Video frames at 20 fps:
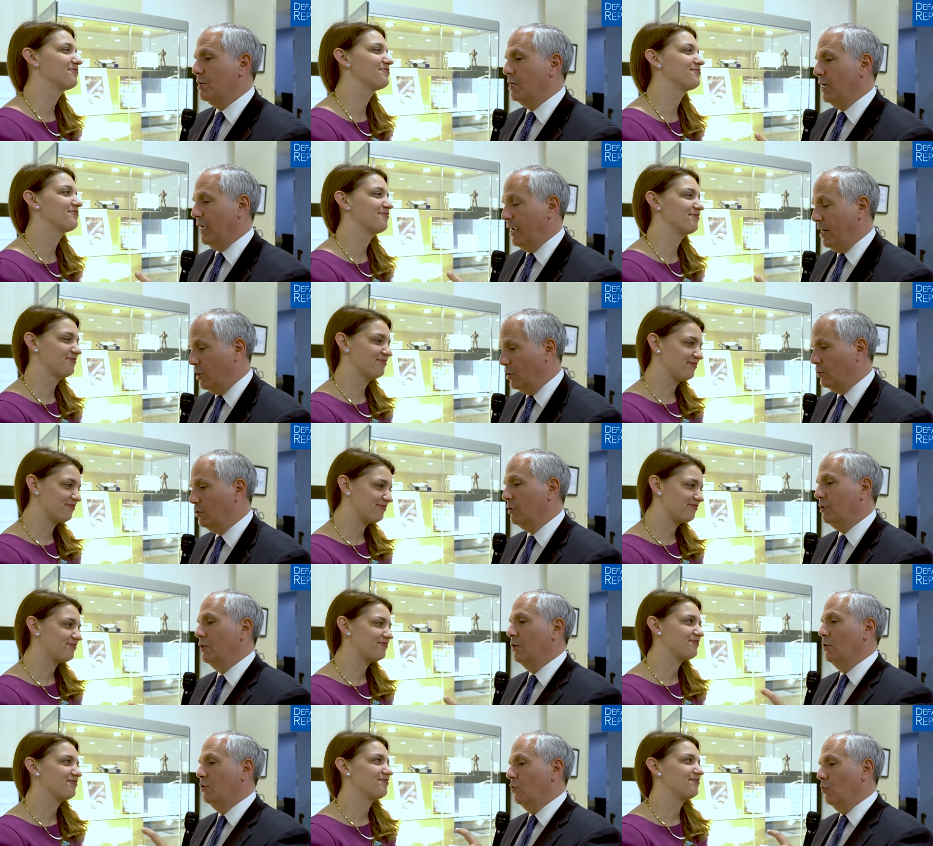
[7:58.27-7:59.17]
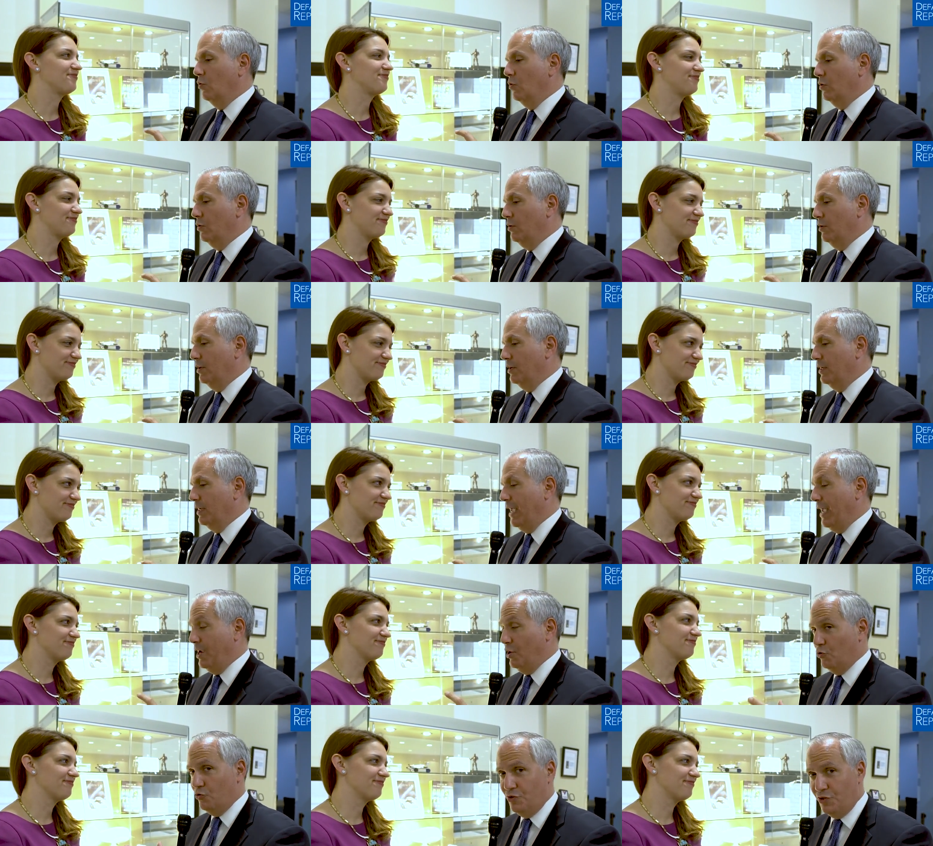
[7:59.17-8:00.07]
Speaker 1: hair, or
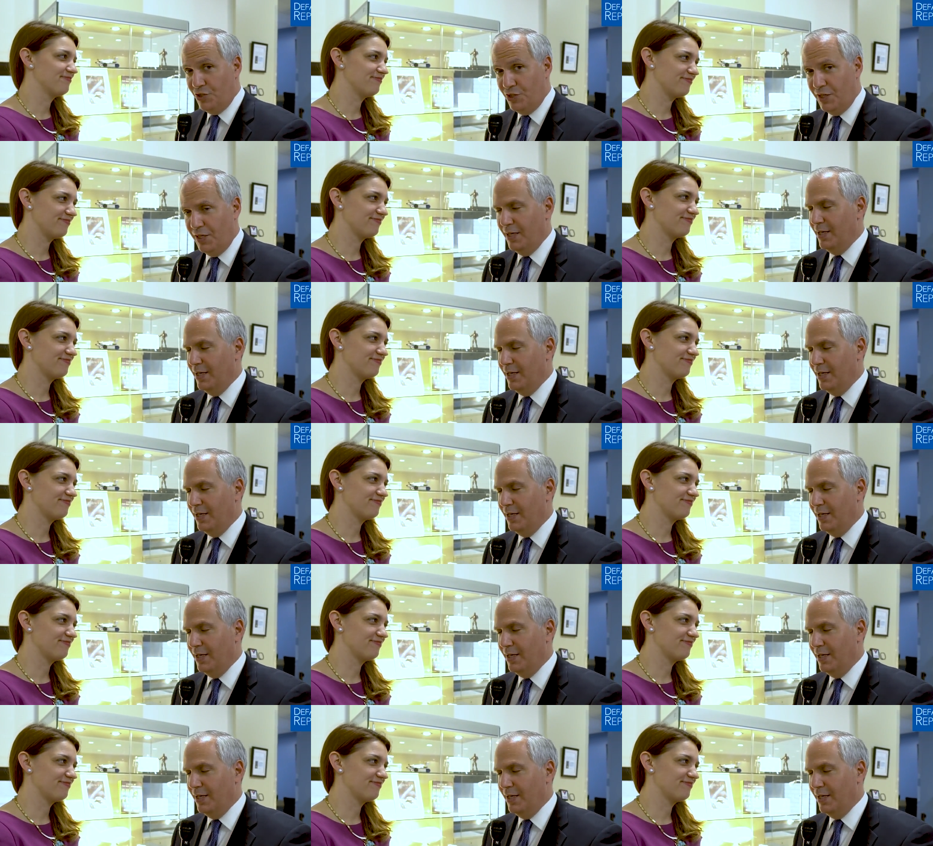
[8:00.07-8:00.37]
hairs,